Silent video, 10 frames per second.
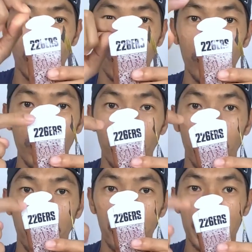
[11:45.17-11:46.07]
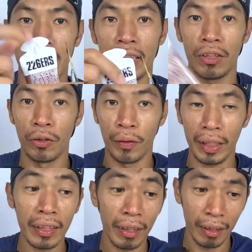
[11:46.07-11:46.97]
two pieces
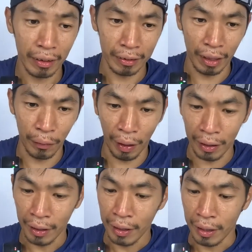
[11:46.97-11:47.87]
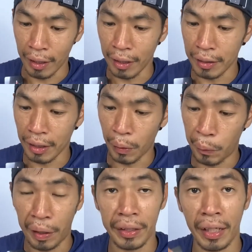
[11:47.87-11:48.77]
during the run. It is a
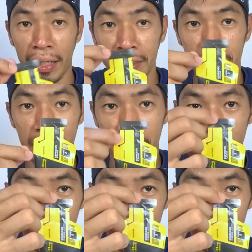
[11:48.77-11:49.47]
very nice